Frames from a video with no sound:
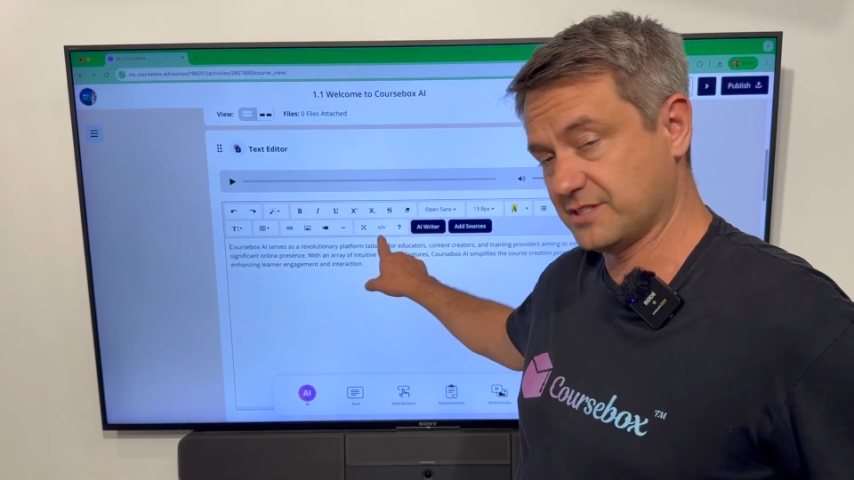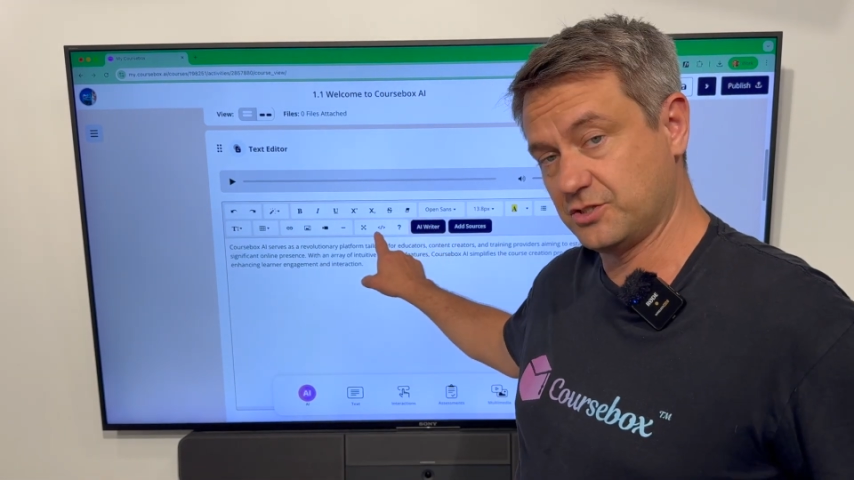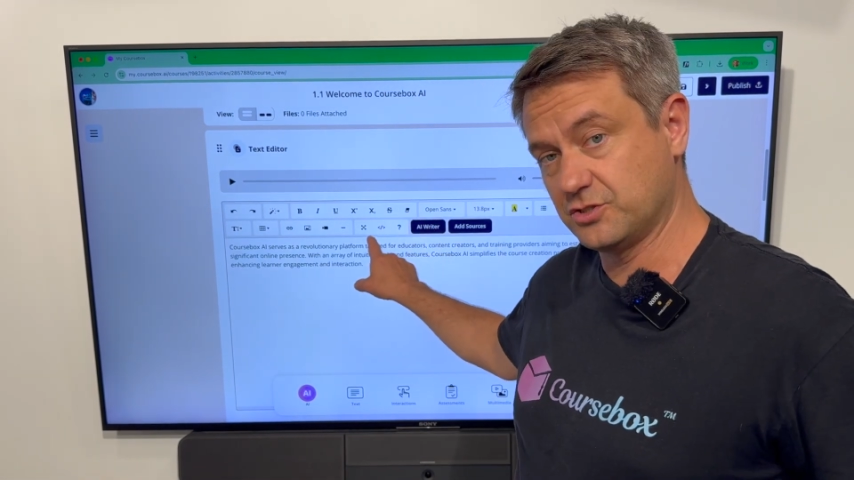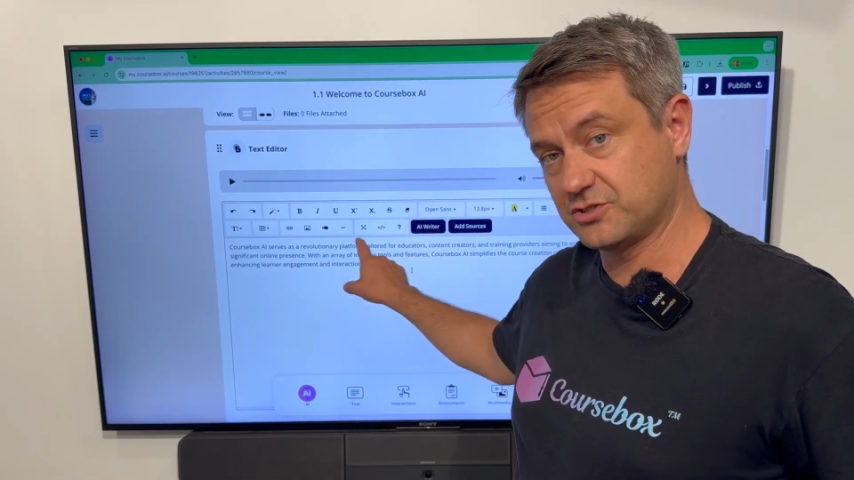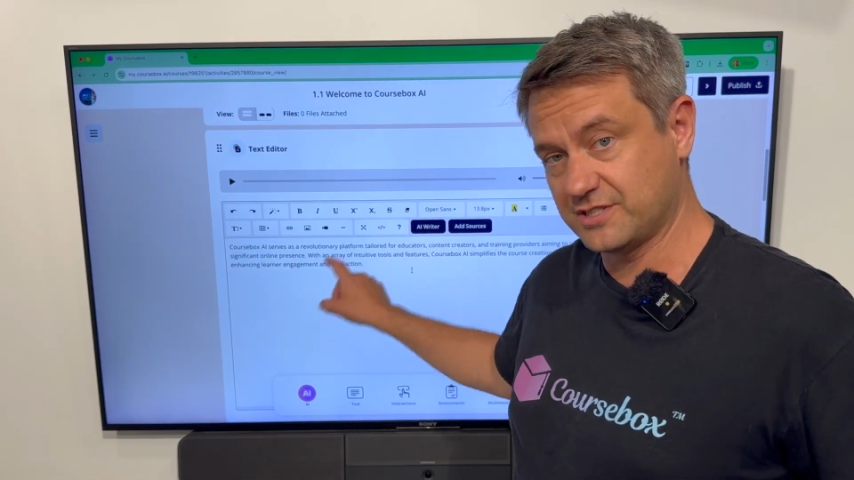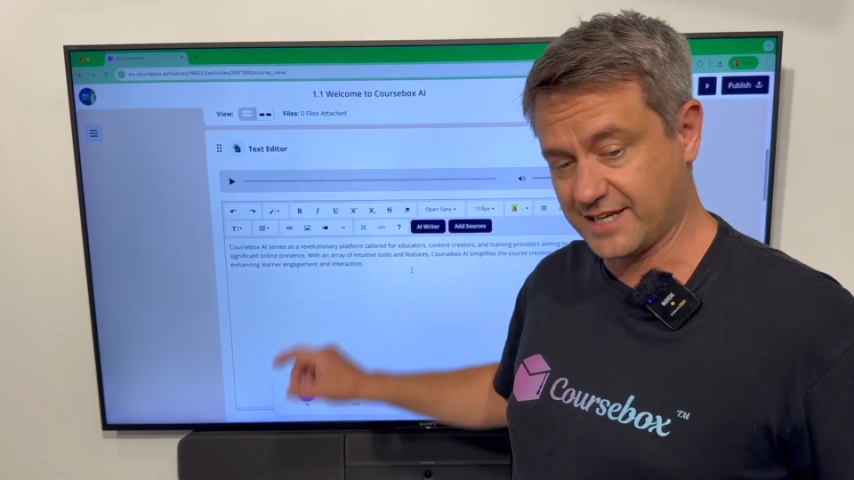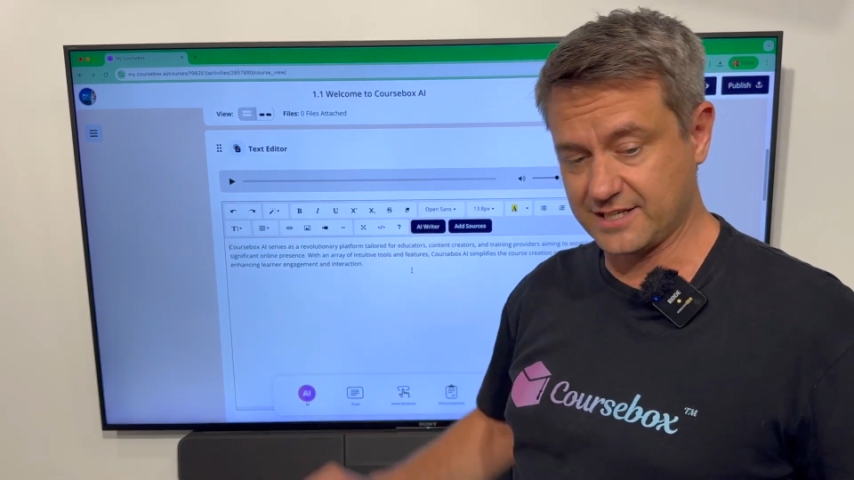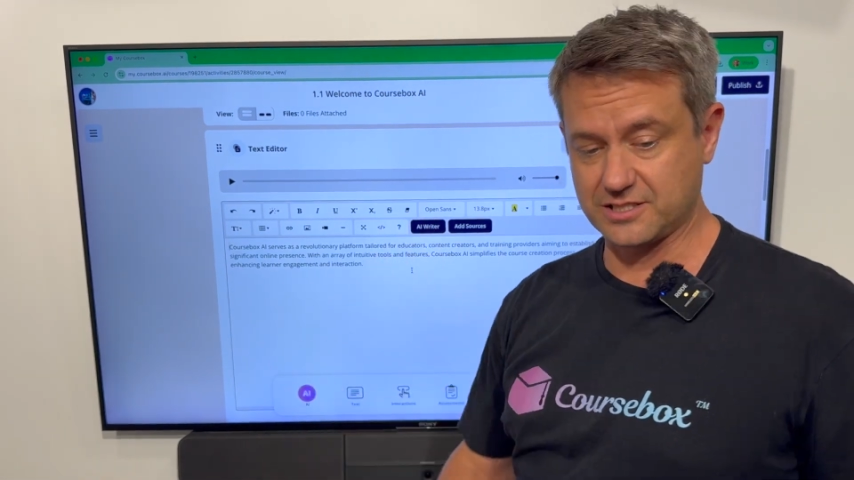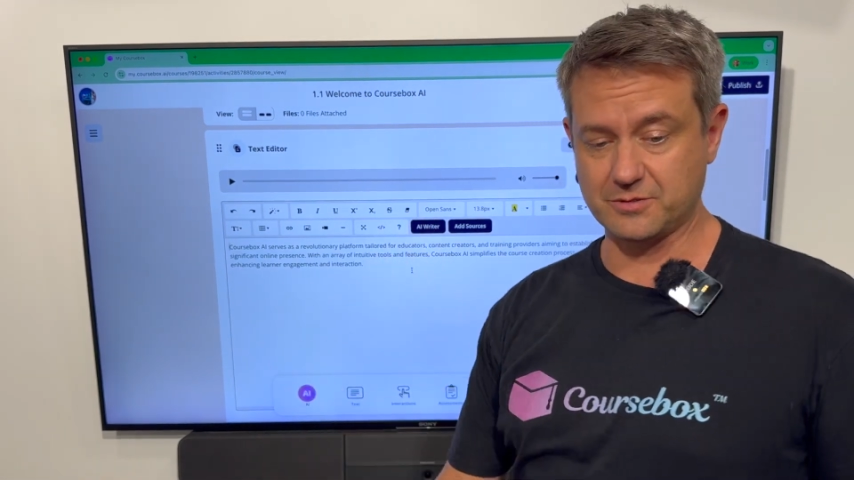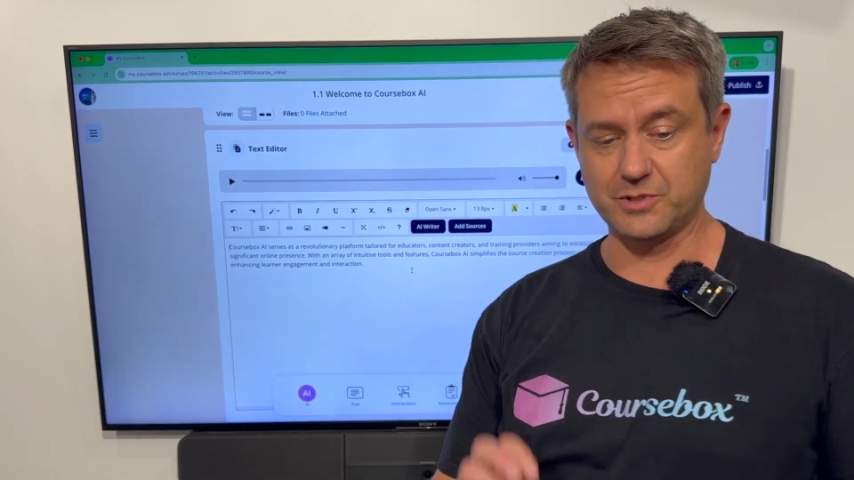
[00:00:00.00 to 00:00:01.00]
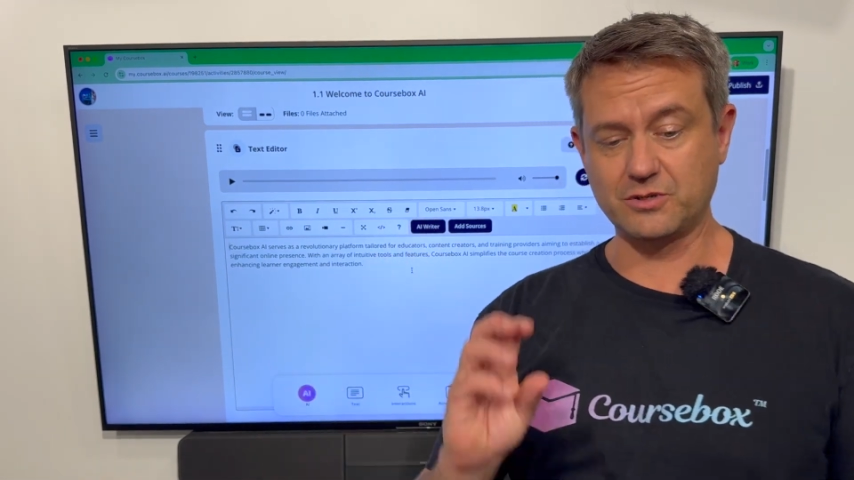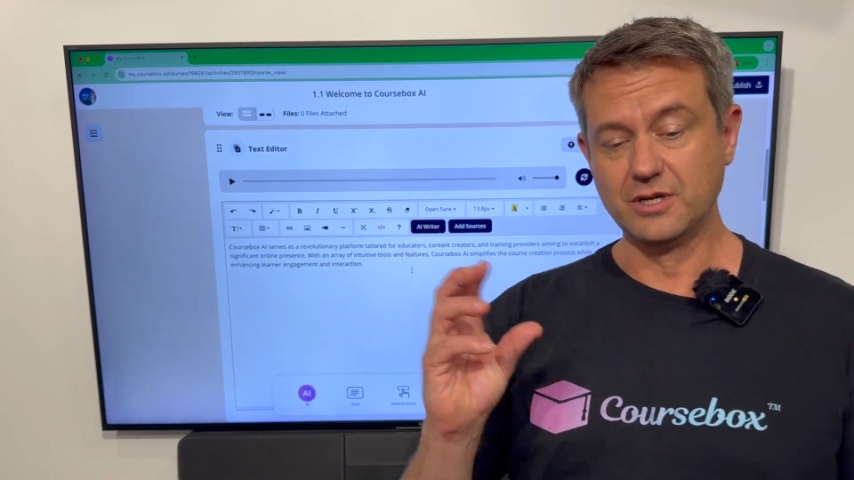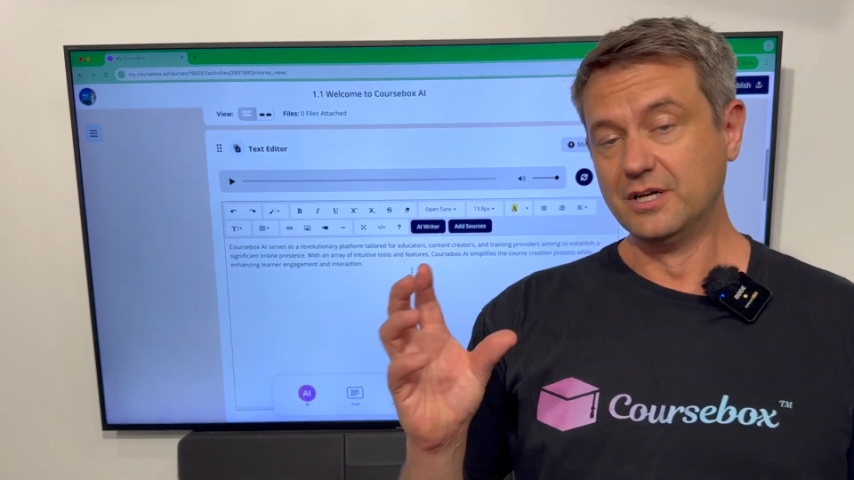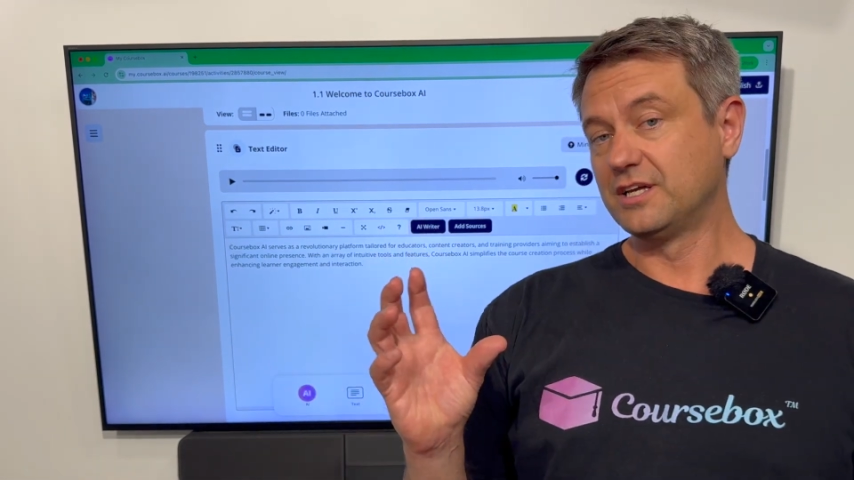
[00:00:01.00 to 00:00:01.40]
use the HTML